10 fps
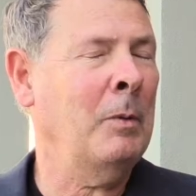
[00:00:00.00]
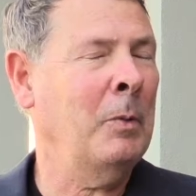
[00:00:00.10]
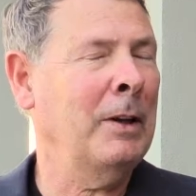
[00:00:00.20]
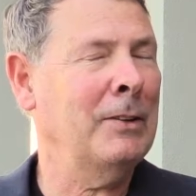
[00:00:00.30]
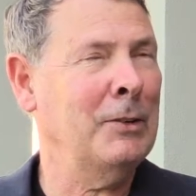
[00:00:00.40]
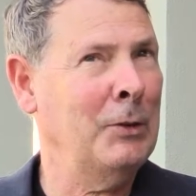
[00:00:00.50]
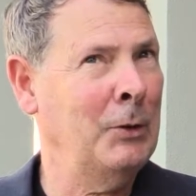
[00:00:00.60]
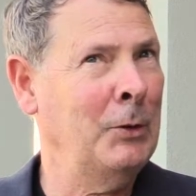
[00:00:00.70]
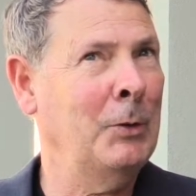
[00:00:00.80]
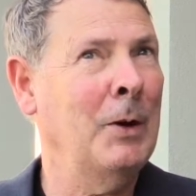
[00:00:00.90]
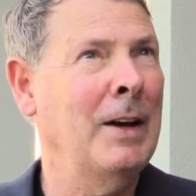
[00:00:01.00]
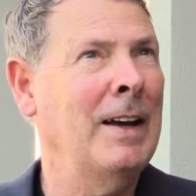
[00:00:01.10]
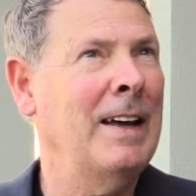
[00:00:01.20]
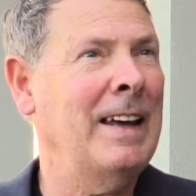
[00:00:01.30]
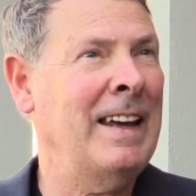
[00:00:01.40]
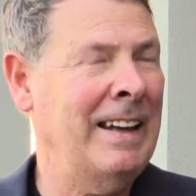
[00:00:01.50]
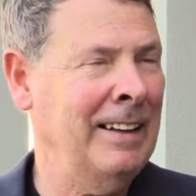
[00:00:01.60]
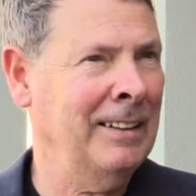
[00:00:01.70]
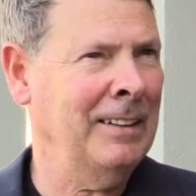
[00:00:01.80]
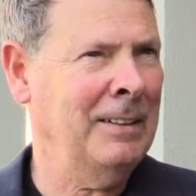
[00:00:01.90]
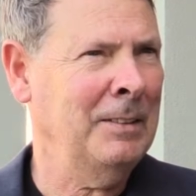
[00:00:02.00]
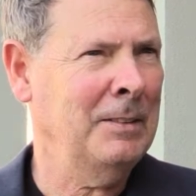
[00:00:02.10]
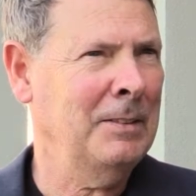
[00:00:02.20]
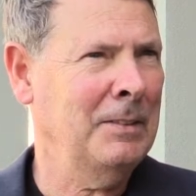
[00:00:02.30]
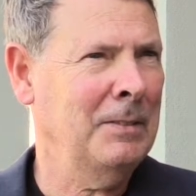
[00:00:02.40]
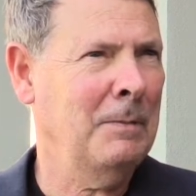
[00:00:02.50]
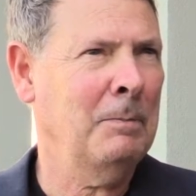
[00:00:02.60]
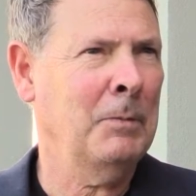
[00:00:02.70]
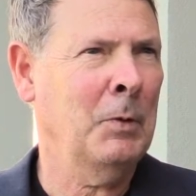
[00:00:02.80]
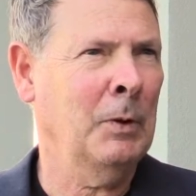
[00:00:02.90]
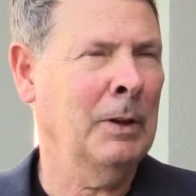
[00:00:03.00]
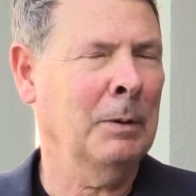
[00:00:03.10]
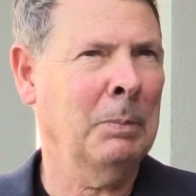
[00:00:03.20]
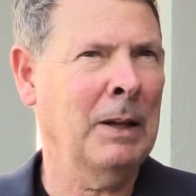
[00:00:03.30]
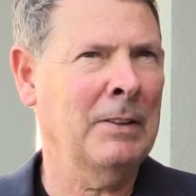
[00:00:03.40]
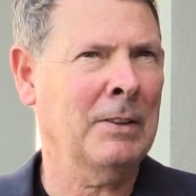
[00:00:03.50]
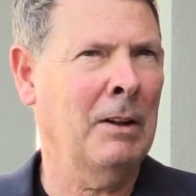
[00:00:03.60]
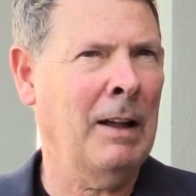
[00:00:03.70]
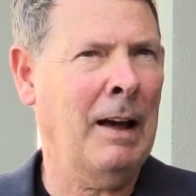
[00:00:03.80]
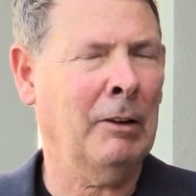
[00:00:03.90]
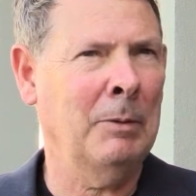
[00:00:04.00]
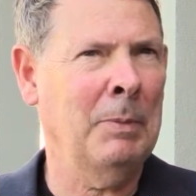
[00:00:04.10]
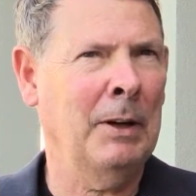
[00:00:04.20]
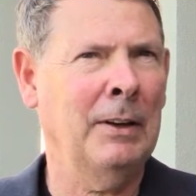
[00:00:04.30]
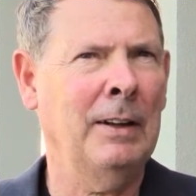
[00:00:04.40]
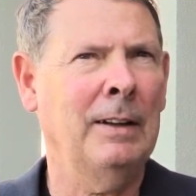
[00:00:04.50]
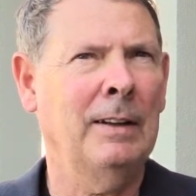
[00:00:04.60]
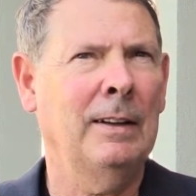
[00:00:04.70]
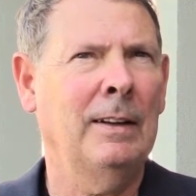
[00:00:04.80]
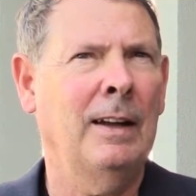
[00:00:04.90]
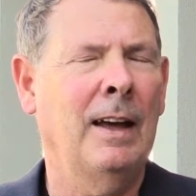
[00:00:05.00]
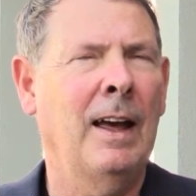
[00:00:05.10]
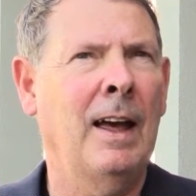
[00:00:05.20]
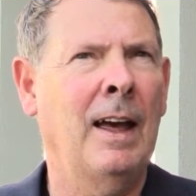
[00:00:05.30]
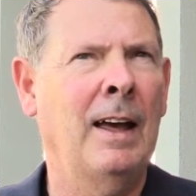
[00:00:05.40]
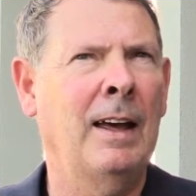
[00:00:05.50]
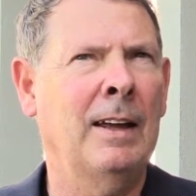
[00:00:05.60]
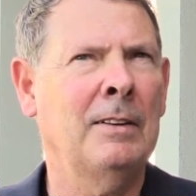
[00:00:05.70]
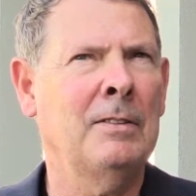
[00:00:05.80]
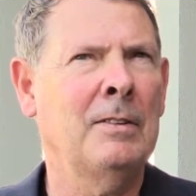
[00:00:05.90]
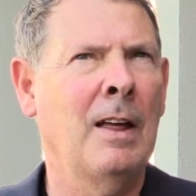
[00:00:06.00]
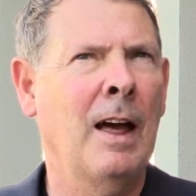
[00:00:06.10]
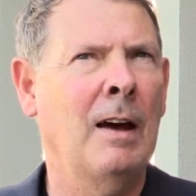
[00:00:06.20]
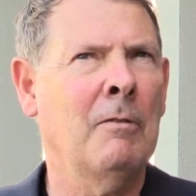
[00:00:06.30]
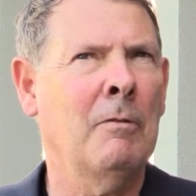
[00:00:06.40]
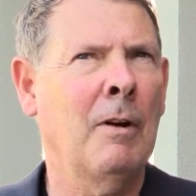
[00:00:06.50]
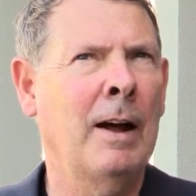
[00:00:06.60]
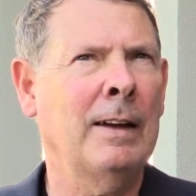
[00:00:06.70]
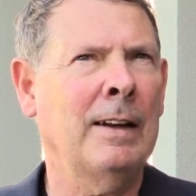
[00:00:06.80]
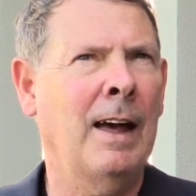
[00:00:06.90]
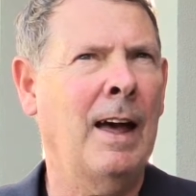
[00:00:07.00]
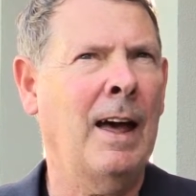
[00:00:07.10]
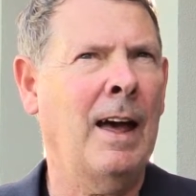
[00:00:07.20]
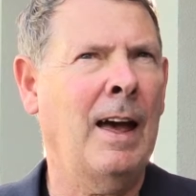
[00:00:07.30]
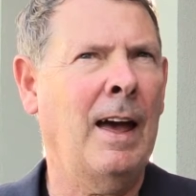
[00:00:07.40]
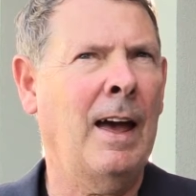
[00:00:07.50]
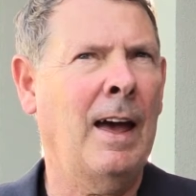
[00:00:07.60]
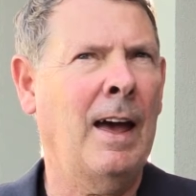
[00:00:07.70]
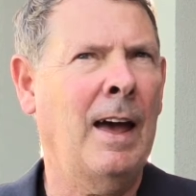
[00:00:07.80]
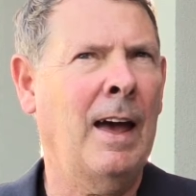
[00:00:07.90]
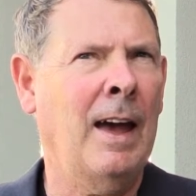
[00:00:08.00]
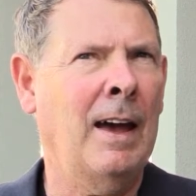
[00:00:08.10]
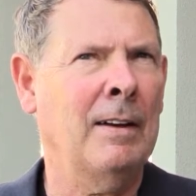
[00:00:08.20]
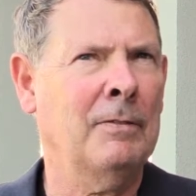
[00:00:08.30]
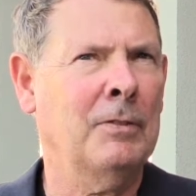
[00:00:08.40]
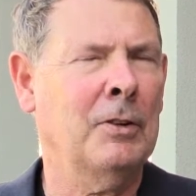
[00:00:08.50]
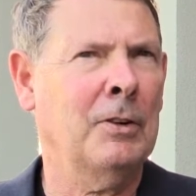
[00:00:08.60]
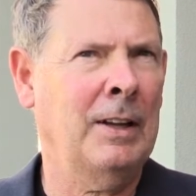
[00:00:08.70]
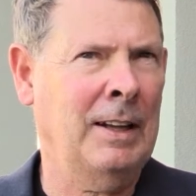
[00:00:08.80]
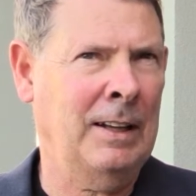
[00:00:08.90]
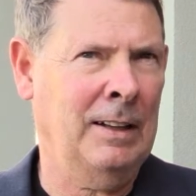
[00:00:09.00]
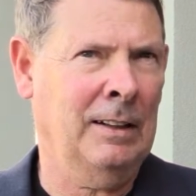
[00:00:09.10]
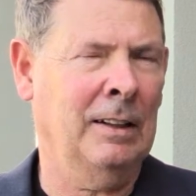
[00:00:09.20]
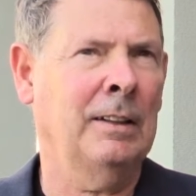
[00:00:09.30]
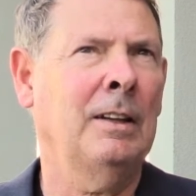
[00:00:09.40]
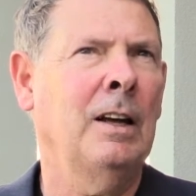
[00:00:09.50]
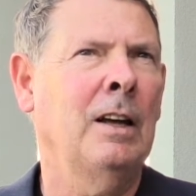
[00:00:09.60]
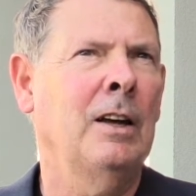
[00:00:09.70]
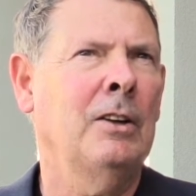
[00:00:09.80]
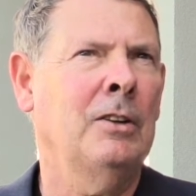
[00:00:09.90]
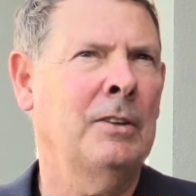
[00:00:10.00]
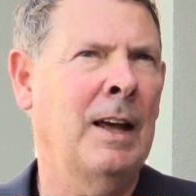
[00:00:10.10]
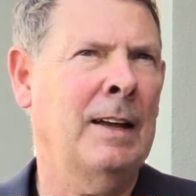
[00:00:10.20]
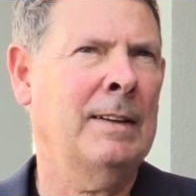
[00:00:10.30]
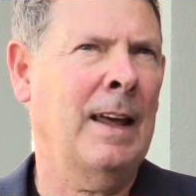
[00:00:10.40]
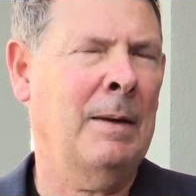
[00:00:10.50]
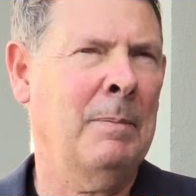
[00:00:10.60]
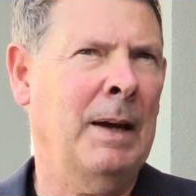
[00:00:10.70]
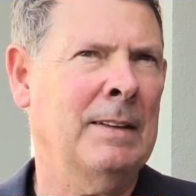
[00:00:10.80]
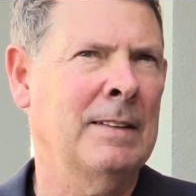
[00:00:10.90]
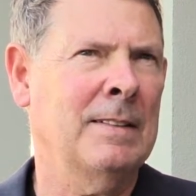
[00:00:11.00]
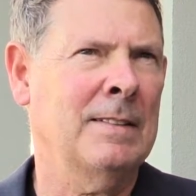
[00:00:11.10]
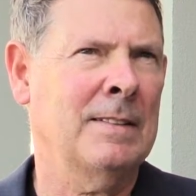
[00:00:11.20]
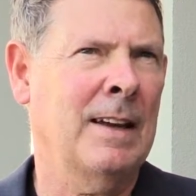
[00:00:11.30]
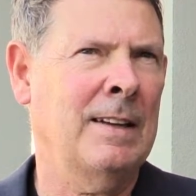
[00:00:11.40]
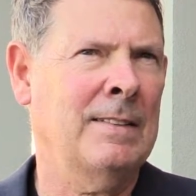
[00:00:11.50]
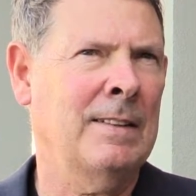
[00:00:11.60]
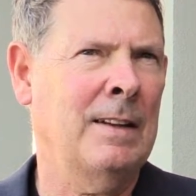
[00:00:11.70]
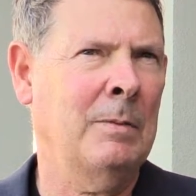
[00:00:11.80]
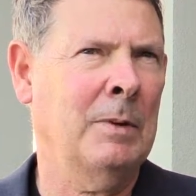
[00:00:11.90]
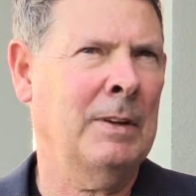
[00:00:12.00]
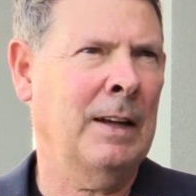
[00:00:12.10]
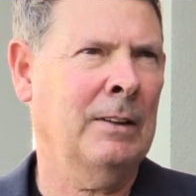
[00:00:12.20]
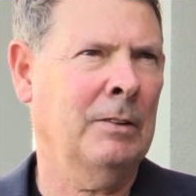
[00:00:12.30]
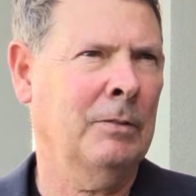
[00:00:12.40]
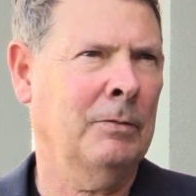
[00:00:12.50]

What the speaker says: went to England, to a little place called Alconbury. And right after England, your dad came back to the States, and he went down to